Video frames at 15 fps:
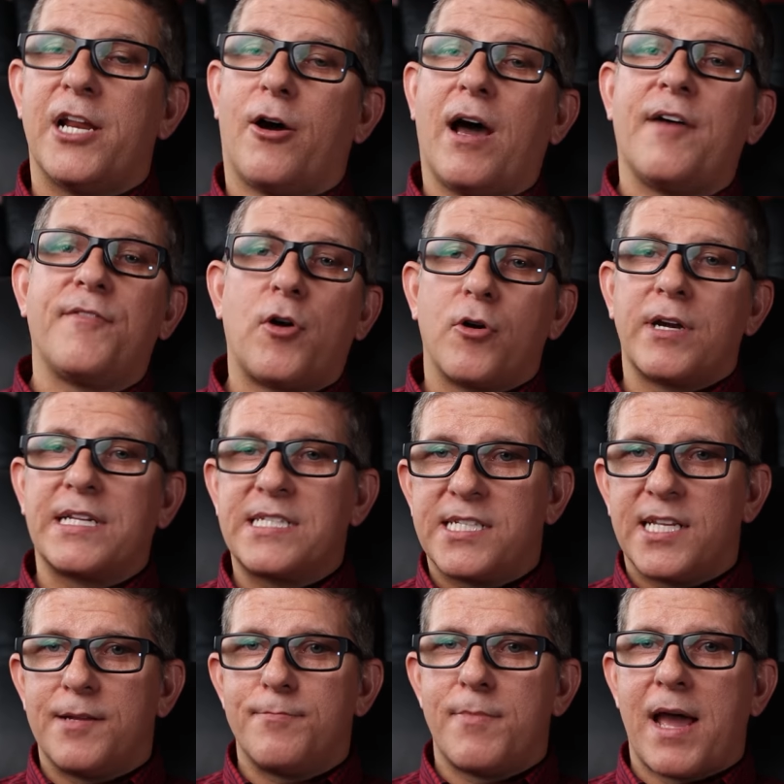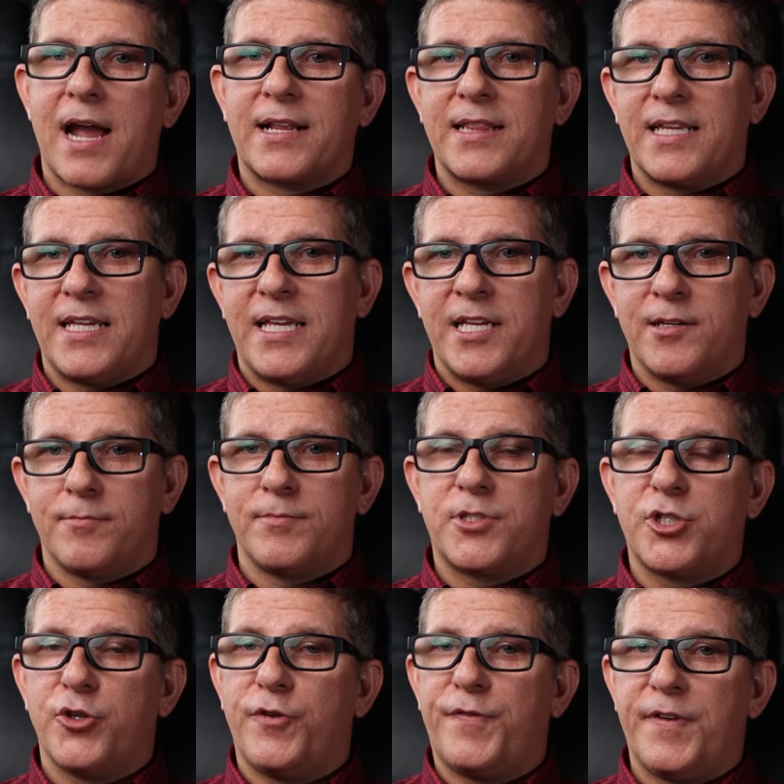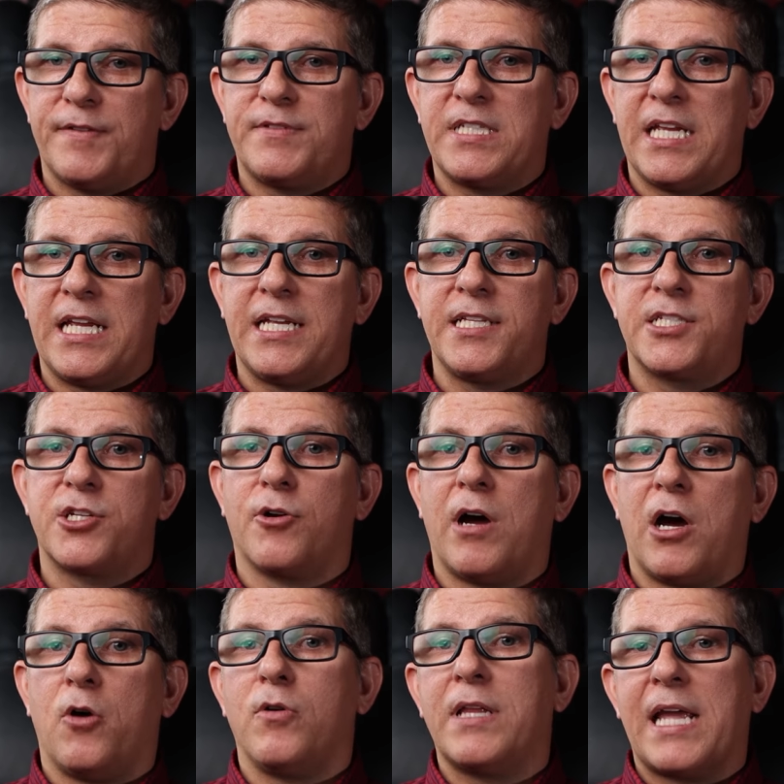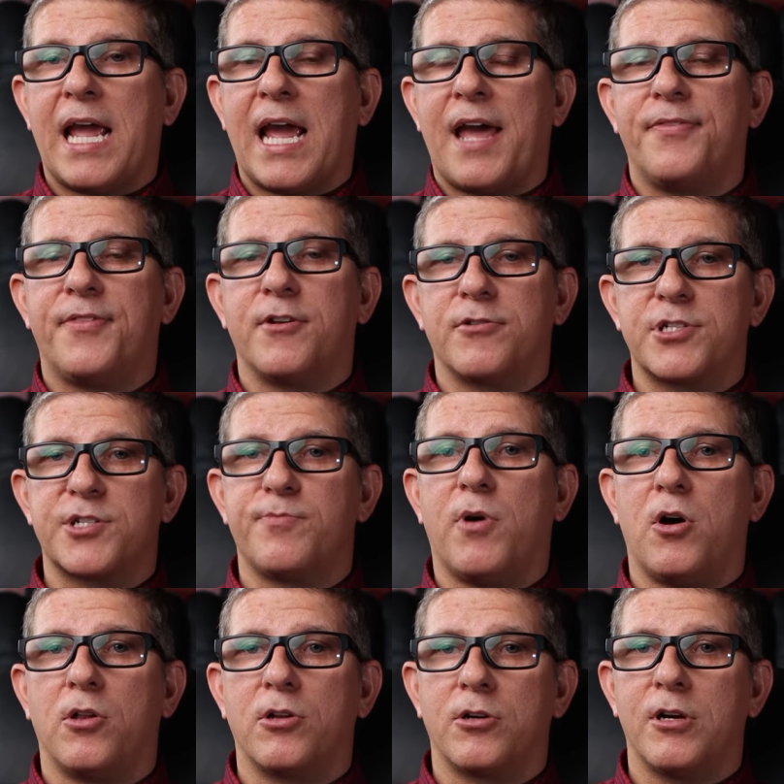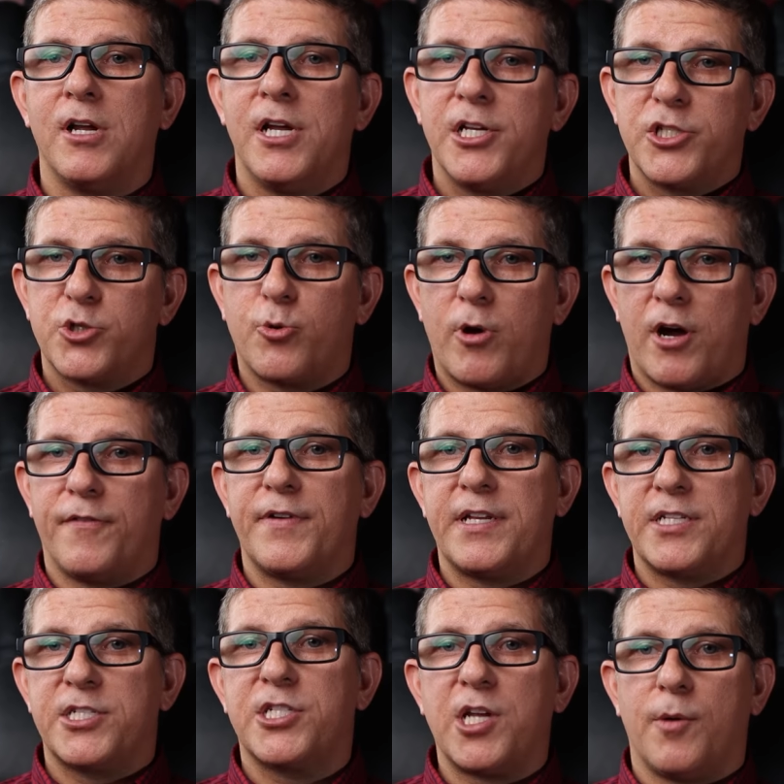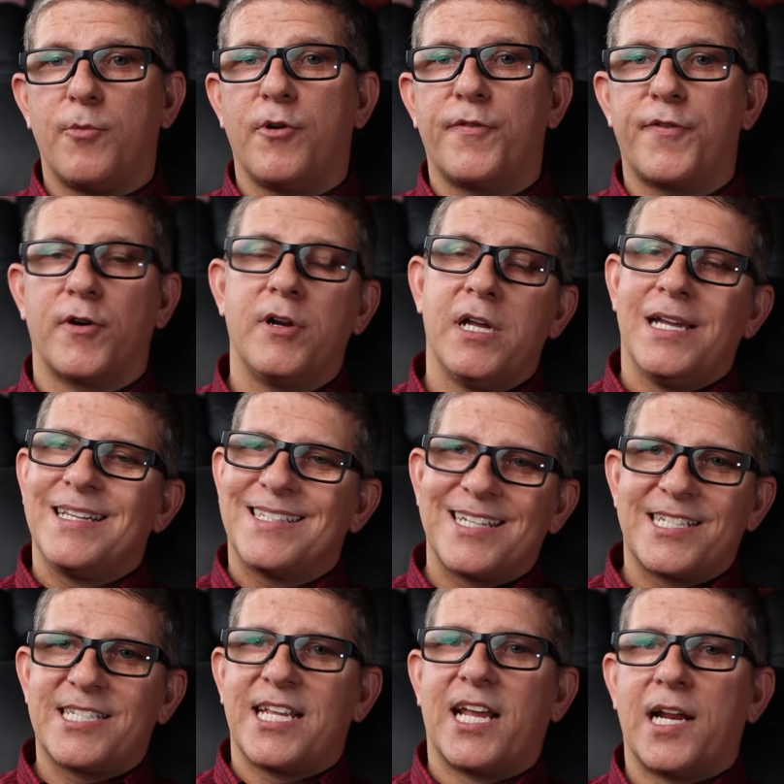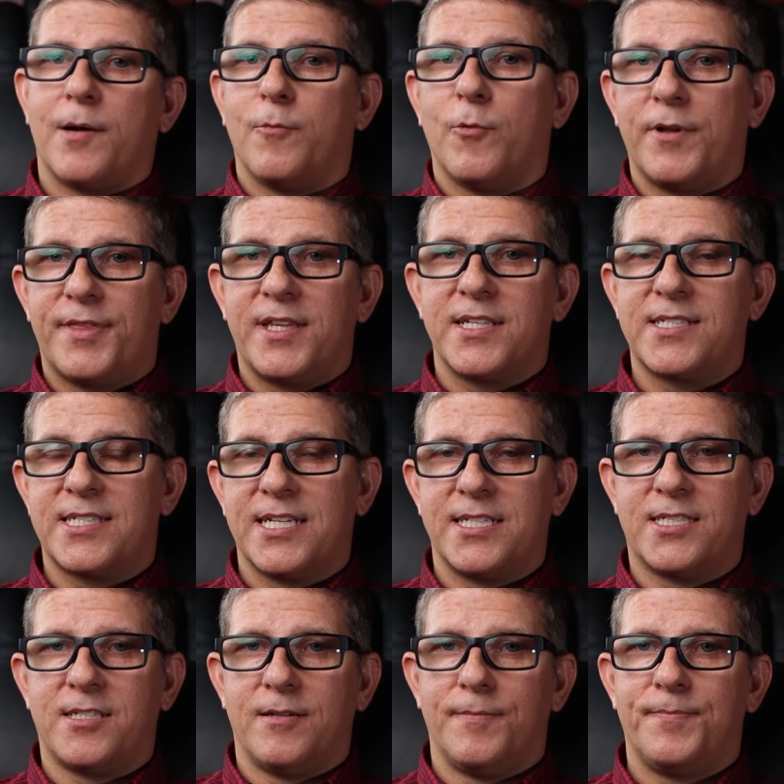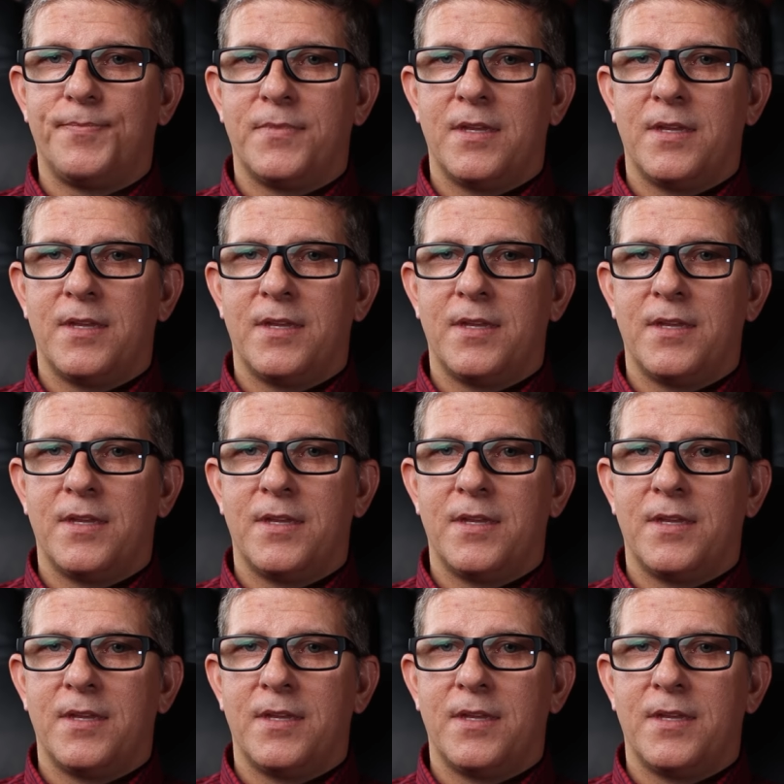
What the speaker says: Now, I've already sent back the M215, so I only had their smaller 12-inch subwoofer to set up with this system.